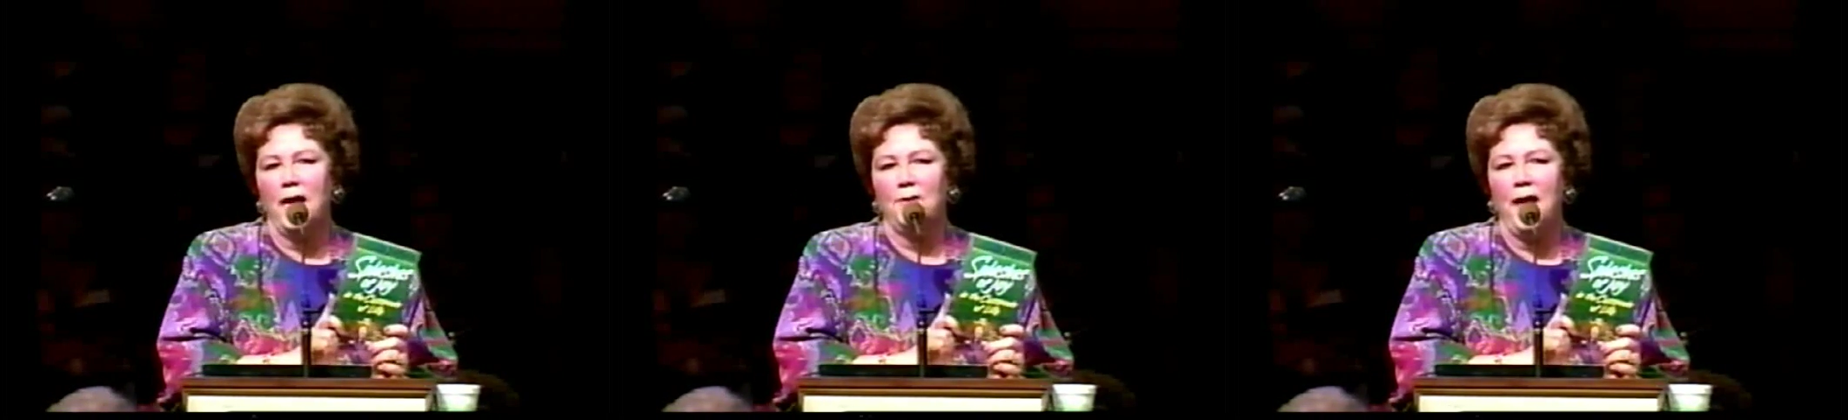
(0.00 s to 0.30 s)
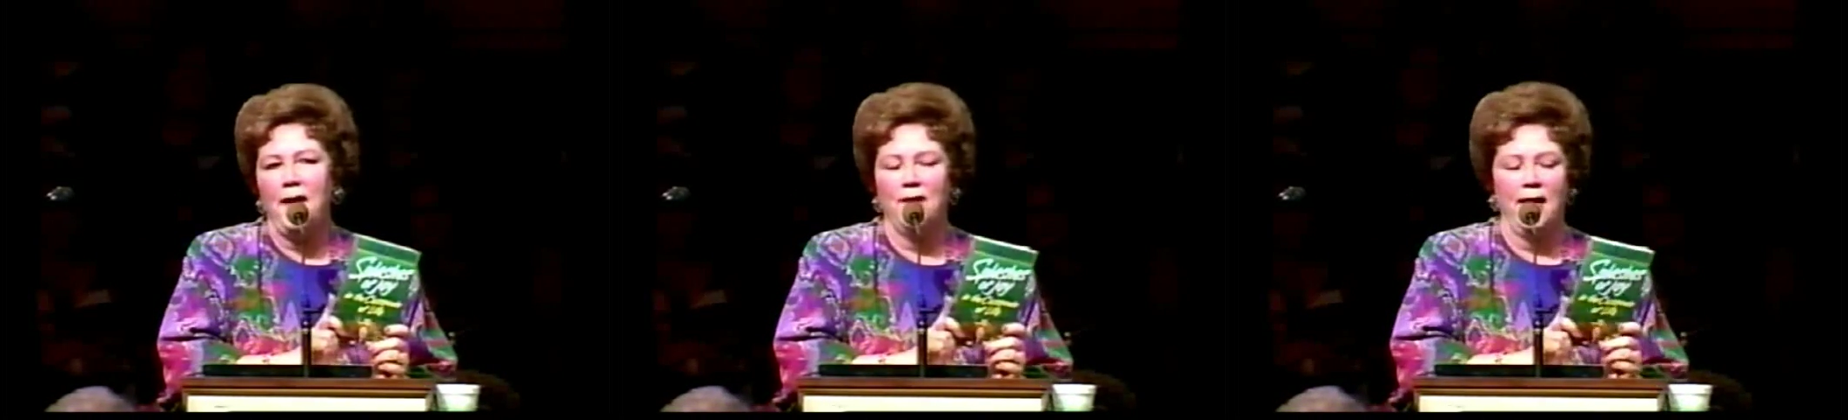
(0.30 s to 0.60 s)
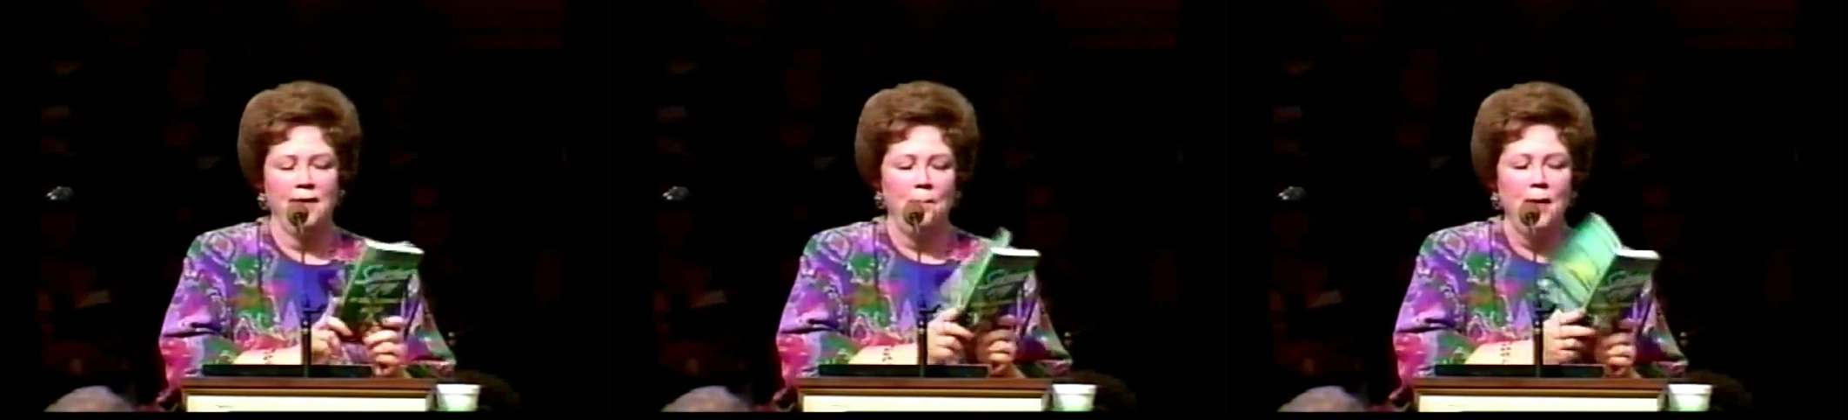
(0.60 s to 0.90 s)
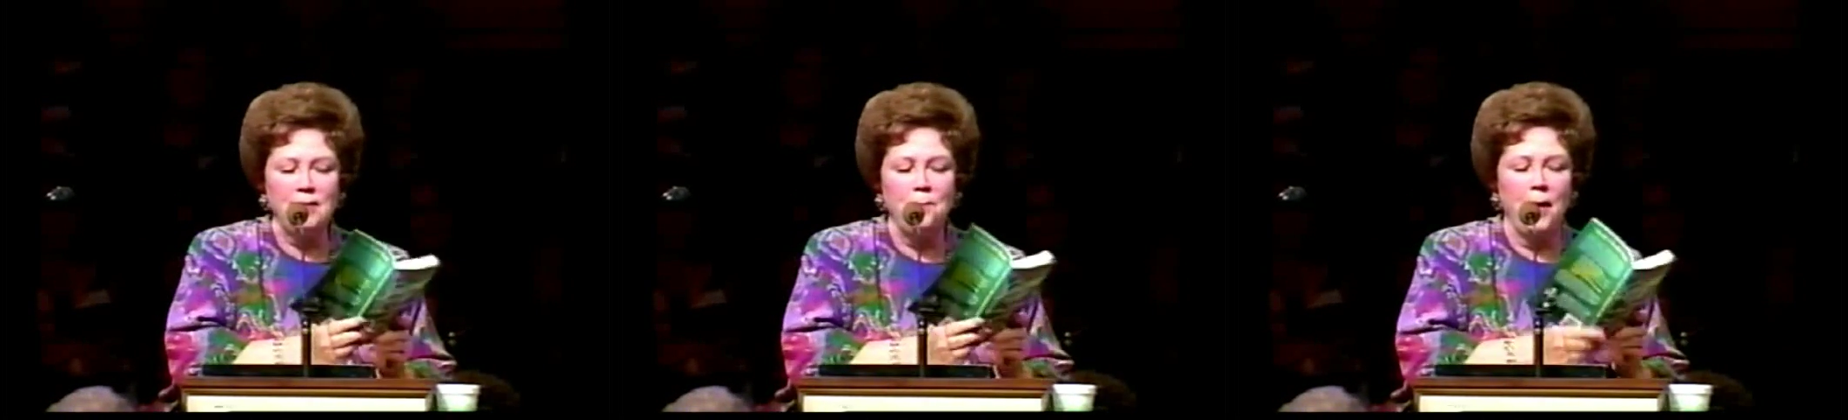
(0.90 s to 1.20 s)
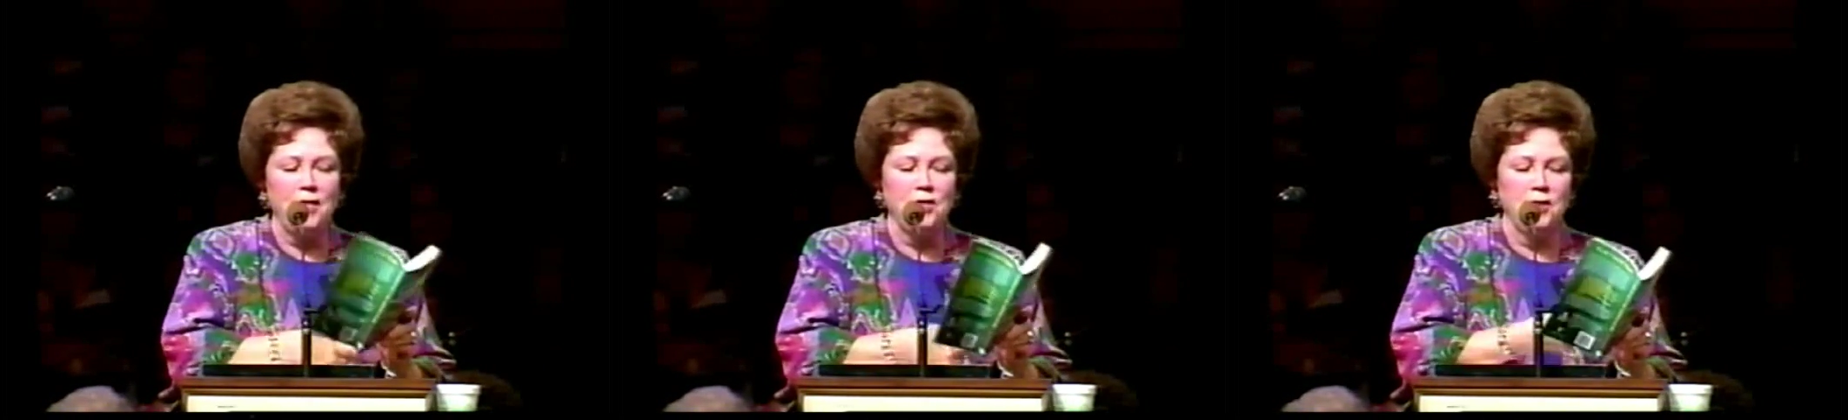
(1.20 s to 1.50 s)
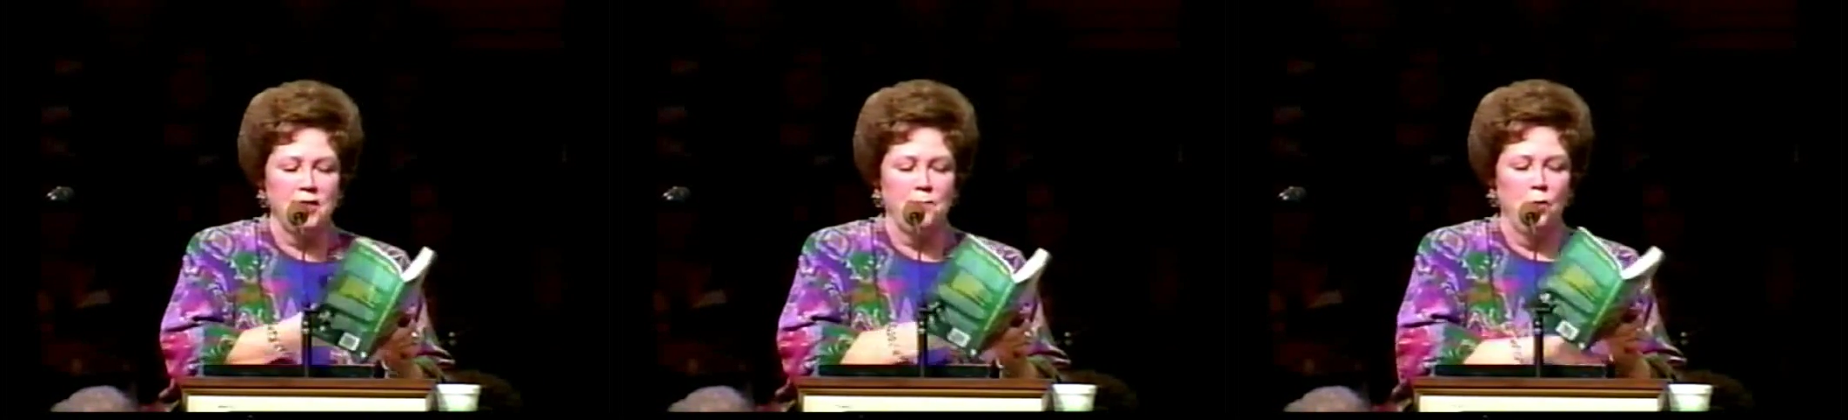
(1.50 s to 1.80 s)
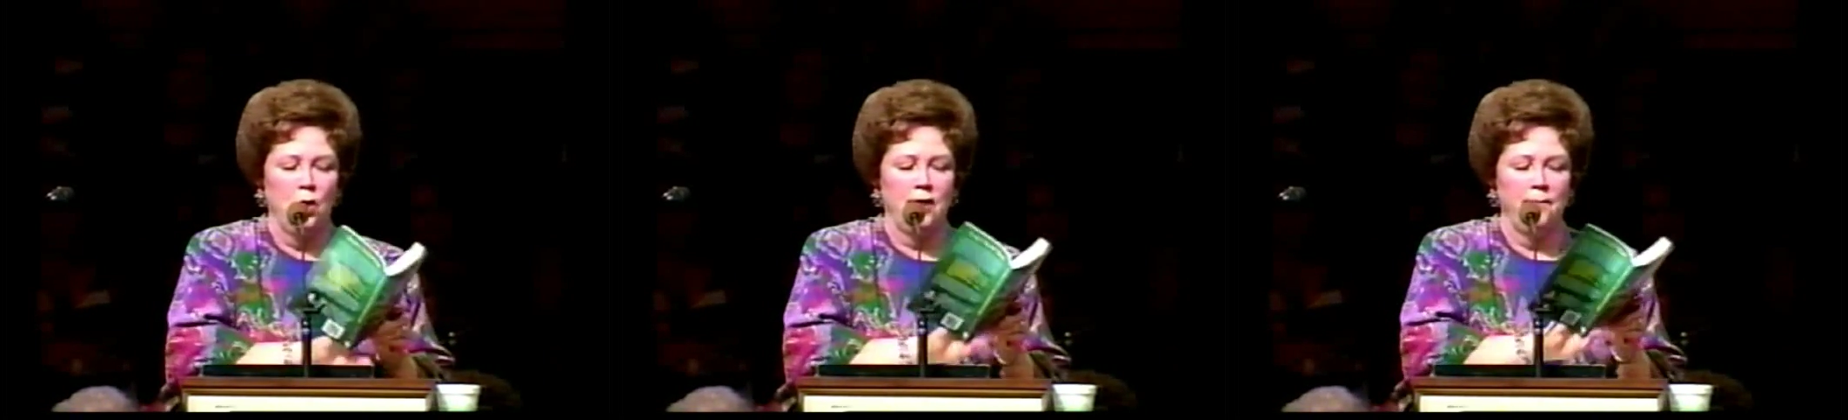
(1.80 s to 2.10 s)
I could have it. And the best page in this
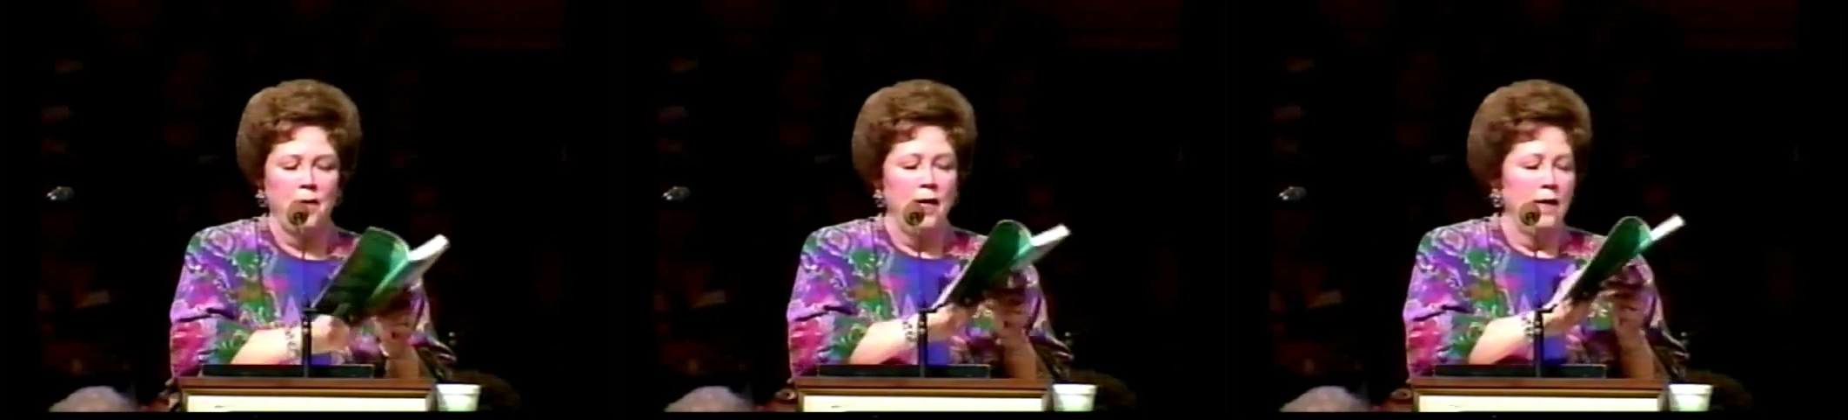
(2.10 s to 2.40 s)
book